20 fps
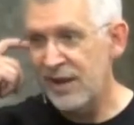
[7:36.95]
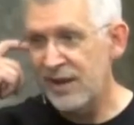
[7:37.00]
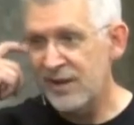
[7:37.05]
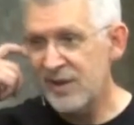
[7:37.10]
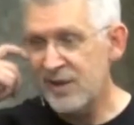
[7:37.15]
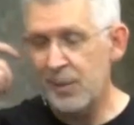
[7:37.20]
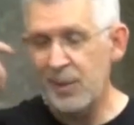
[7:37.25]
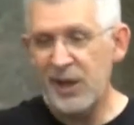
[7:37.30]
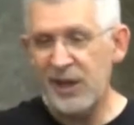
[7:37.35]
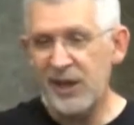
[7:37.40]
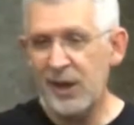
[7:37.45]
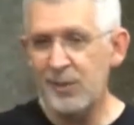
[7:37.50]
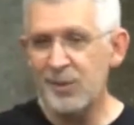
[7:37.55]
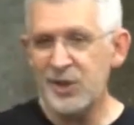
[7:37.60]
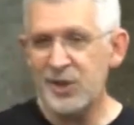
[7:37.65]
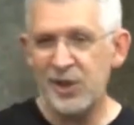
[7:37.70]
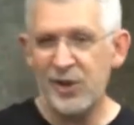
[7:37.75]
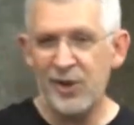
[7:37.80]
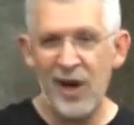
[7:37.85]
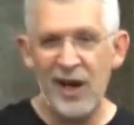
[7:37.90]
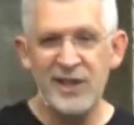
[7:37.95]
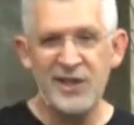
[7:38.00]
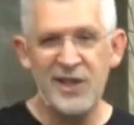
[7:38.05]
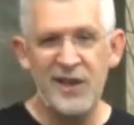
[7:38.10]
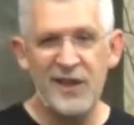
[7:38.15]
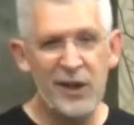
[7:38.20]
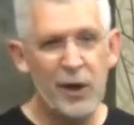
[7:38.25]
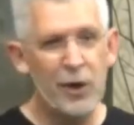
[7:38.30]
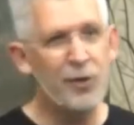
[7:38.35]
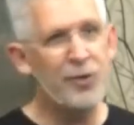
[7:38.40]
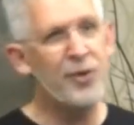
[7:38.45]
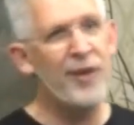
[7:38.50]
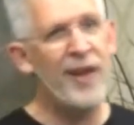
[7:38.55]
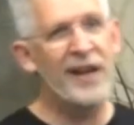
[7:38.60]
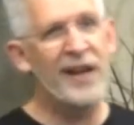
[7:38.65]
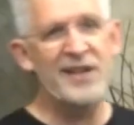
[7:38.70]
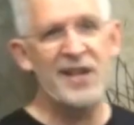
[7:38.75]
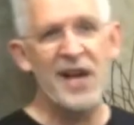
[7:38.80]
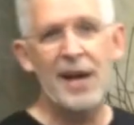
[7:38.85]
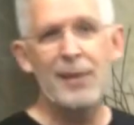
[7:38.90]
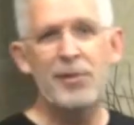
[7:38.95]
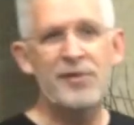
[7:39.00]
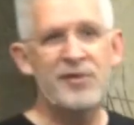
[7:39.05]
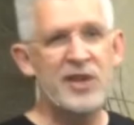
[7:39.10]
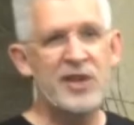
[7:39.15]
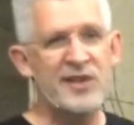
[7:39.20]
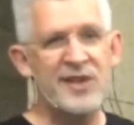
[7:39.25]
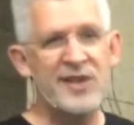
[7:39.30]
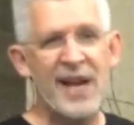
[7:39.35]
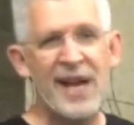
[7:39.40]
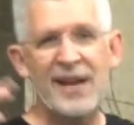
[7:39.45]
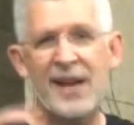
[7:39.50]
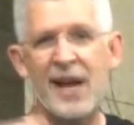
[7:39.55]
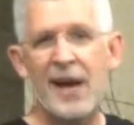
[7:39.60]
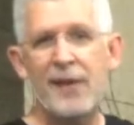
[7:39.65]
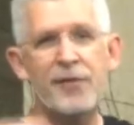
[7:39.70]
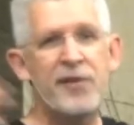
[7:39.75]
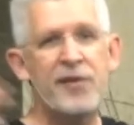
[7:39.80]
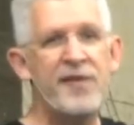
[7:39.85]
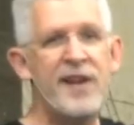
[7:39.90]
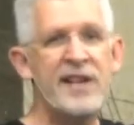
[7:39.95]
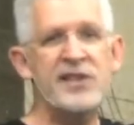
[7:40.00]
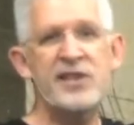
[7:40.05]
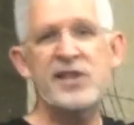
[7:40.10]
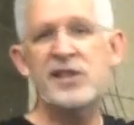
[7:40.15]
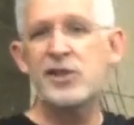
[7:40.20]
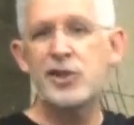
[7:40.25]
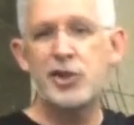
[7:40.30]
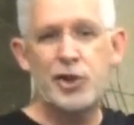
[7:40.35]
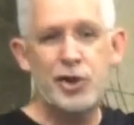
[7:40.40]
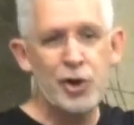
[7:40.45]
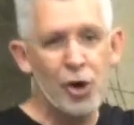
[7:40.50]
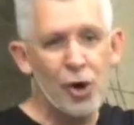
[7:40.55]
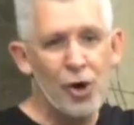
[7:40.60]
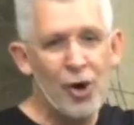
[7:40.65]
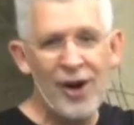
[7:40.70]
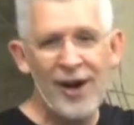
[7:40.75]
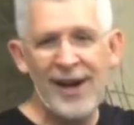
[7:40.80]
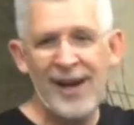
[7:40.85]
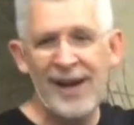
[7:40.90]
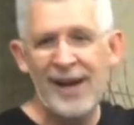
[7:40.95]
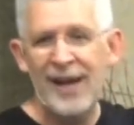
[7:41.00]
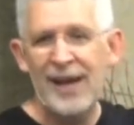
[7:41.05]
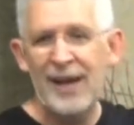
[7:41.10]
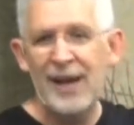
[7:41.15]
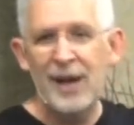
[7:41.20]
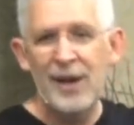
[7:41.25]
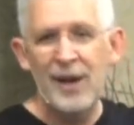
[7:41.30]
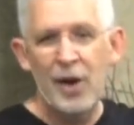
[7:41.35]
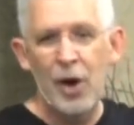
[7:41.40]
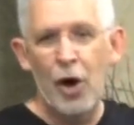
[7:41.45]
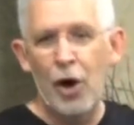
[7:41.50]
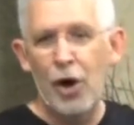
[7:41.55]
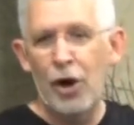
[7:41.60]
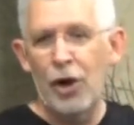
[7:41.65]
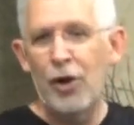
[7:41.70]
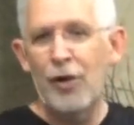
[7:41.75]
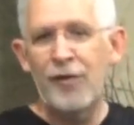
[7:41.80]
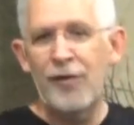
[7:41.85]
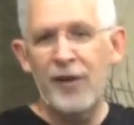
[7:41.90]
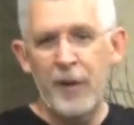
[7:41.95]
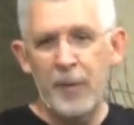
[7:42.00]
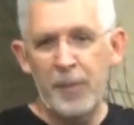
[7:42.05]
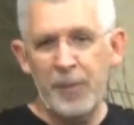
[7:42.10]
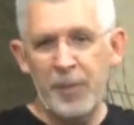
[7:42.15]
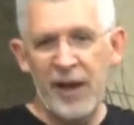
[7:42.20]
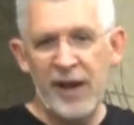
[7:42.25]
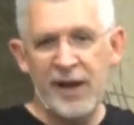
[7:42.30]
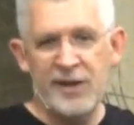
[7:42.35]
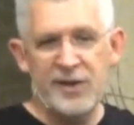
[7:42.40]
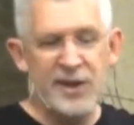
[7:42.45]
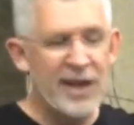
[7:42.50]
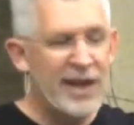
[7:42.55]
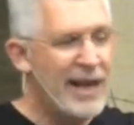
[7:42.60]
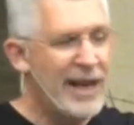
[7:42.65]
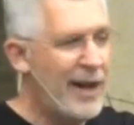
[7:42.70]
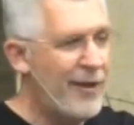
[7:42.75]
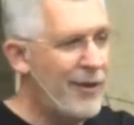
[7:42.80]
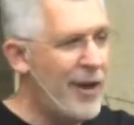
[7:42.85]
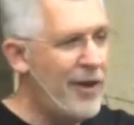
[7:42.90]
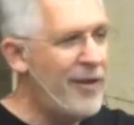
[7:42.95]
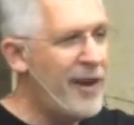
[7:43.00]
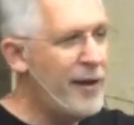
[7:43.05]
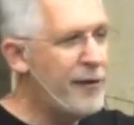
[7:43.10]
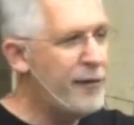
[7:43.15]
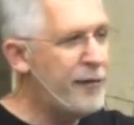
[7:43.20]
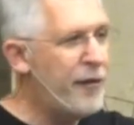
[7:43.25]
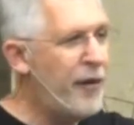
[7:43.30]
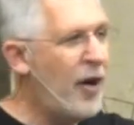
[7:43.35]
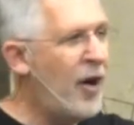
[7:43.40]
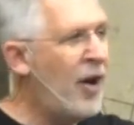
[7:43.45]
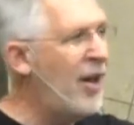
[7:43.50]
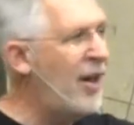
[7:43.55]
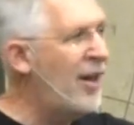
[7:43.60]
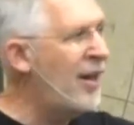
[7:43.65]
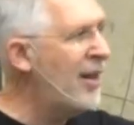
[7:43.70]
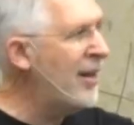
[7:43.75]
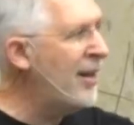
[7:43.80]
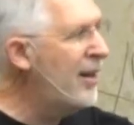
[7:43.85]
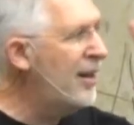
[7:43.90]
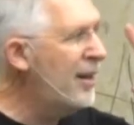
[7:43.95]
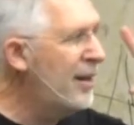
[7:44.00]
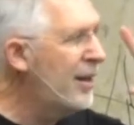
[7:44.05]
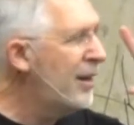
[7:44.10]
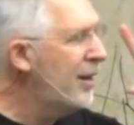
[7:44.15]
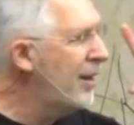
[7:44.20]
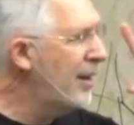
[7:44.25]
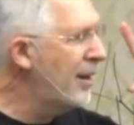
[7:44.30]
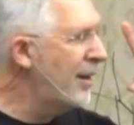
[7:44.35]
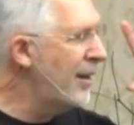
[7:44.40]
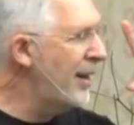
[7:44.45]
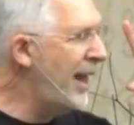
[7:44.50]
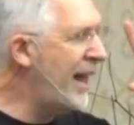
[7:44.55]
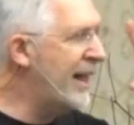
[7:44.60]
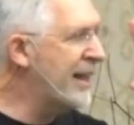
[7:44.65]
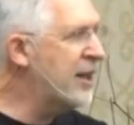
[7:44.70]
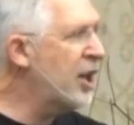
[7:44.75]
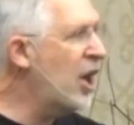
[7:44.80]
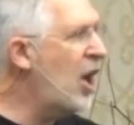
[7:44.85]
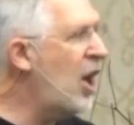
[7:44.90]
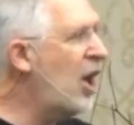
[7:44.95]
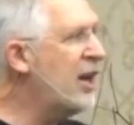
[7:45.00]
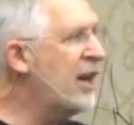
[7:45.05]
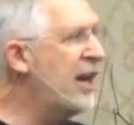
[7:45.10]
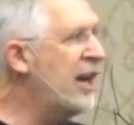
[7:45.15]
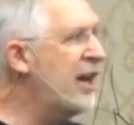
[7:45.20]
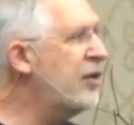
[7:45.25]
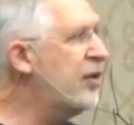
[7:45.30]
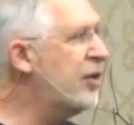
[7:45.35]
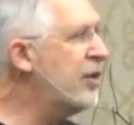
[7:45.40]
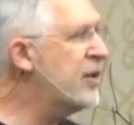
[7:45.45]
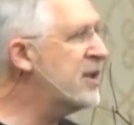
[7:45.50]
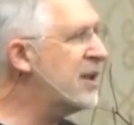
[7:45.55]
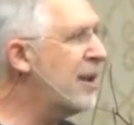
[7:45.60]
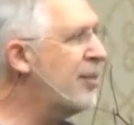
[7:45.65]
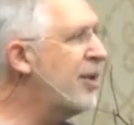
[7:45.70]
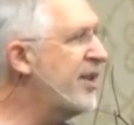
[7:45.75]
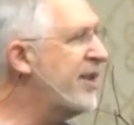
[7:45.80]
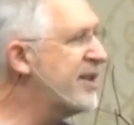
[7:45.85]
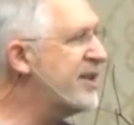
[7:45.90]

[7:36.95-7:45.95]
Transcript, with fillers: Somebody comes to Christ and they go through that time of just that effervescent joy all over the place, and then they fall headlong into some of the